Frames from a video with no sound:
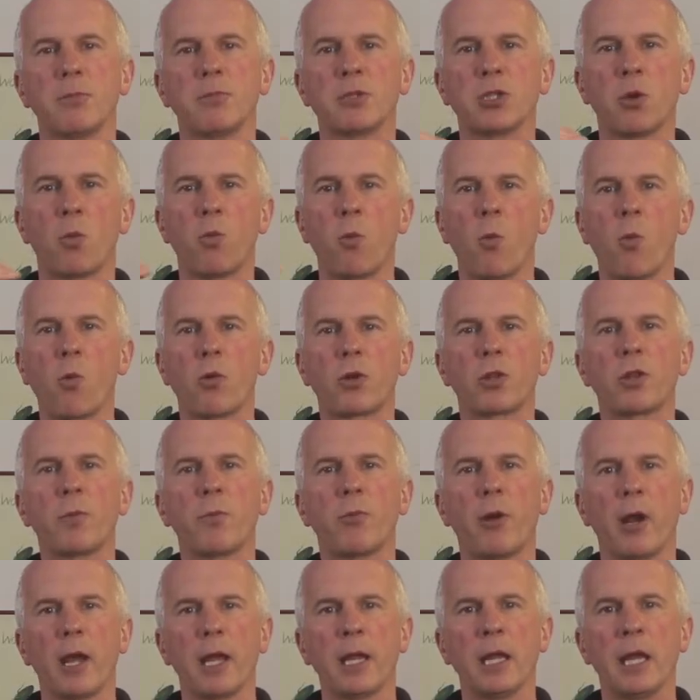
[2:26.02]
them to walk the
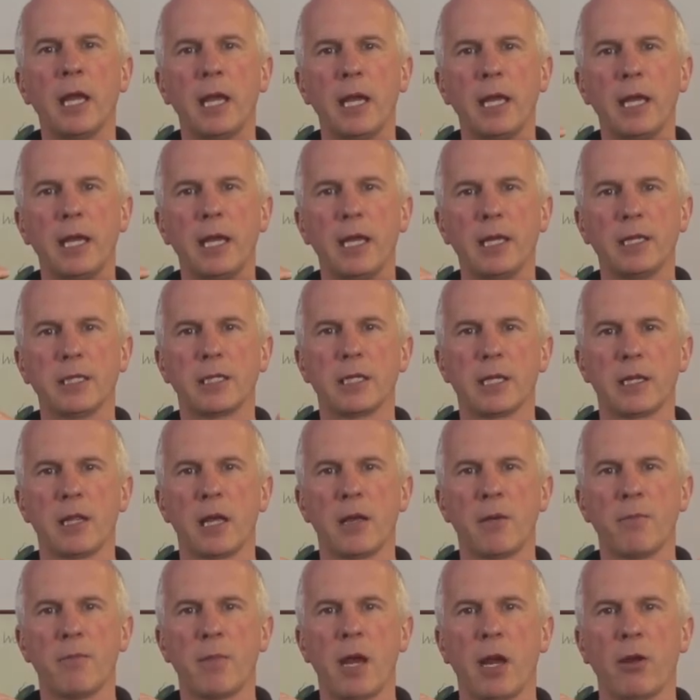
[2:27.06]
prey into
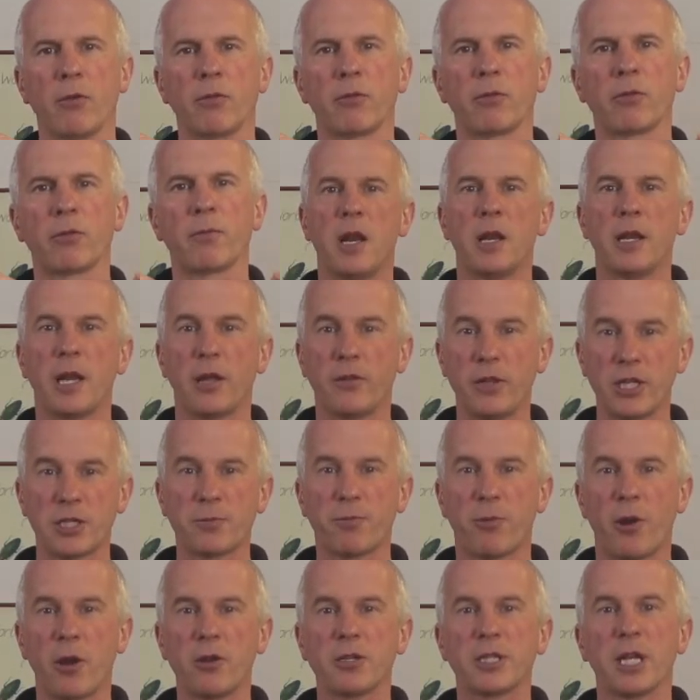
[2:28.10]
their mouth. Now this
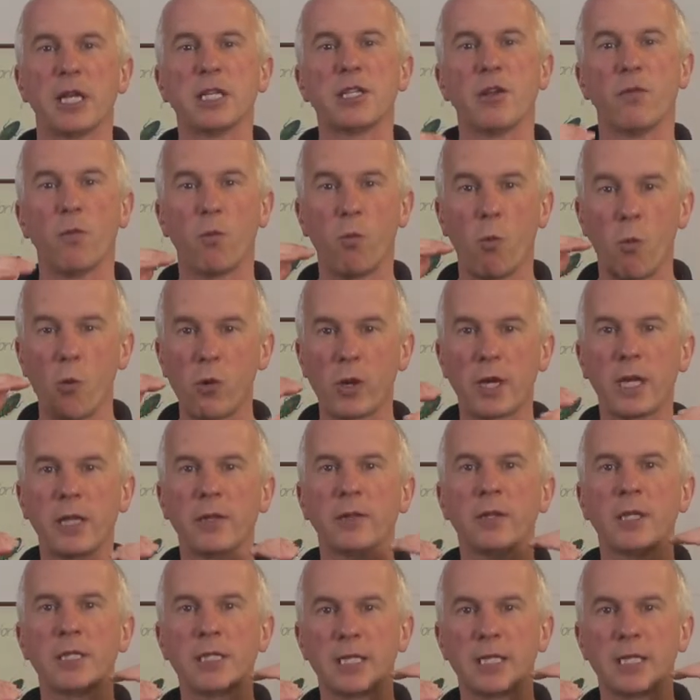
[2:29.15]
process of walking the